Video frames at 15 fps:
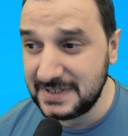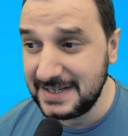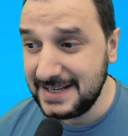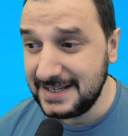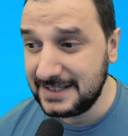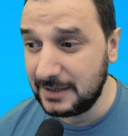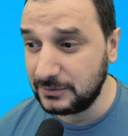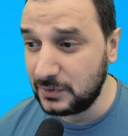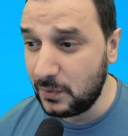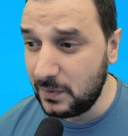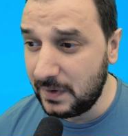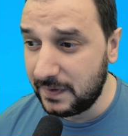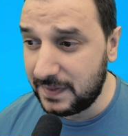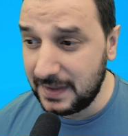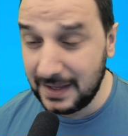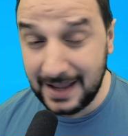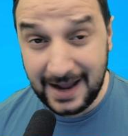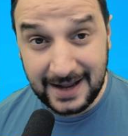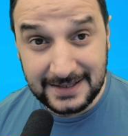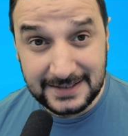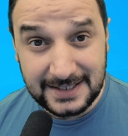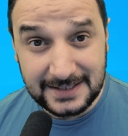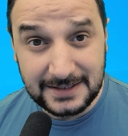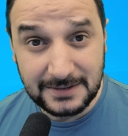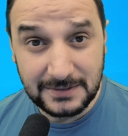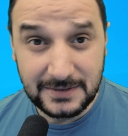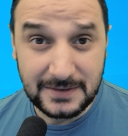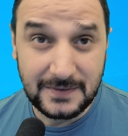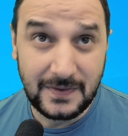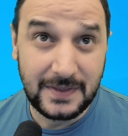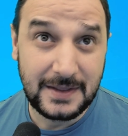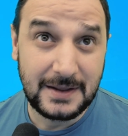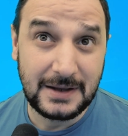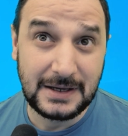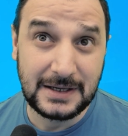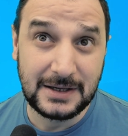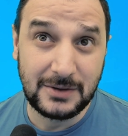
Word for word: Now, the only thing I did uh,